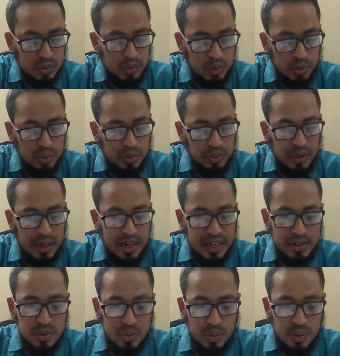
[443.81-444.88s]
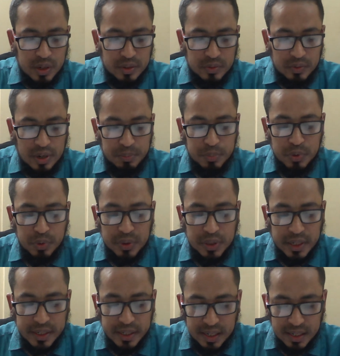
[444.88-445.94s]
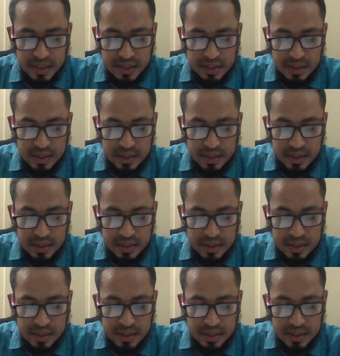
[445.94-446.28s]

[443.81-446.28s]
2, and so on up to the year